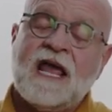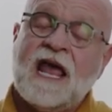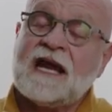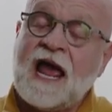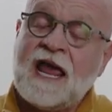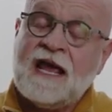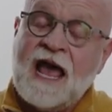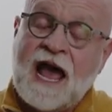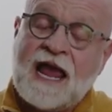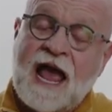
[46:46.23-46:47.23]
And I,
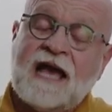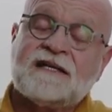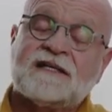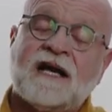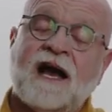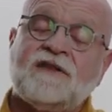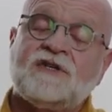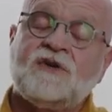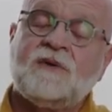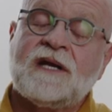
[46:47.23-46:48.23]
I ask God
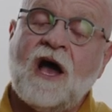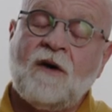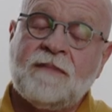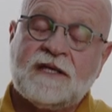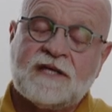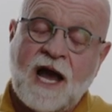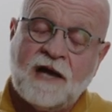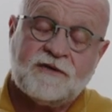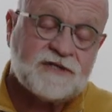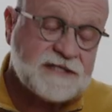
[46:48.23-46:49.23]
that you would help me to
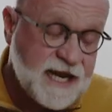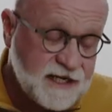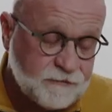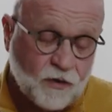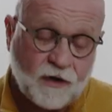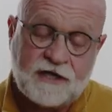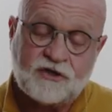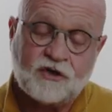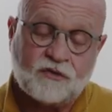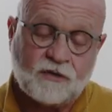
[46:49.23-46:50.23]
understand it more
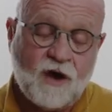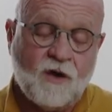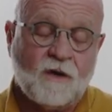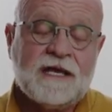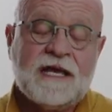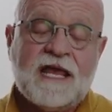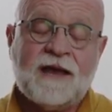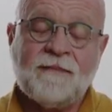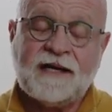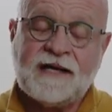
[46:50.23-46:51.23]
and to grow
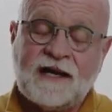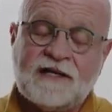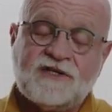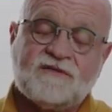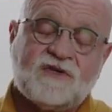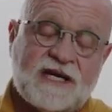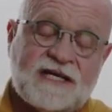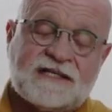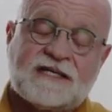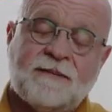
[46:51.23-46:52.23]
in my knowledge of
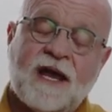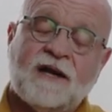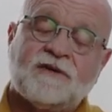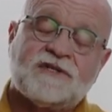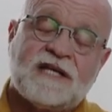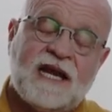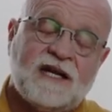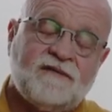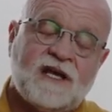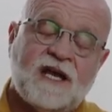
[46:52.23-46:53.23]
Jesus and my
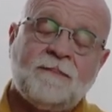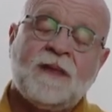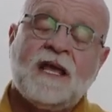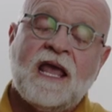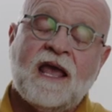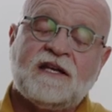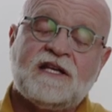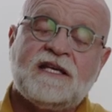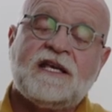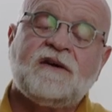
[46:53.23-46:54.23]
understanding of him
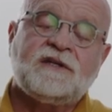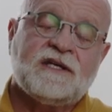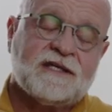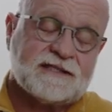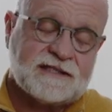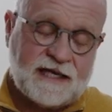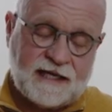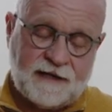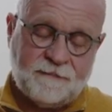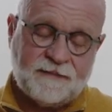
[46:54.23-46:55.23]
and yieldedness to
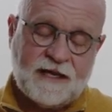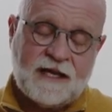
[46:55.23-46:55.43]
him.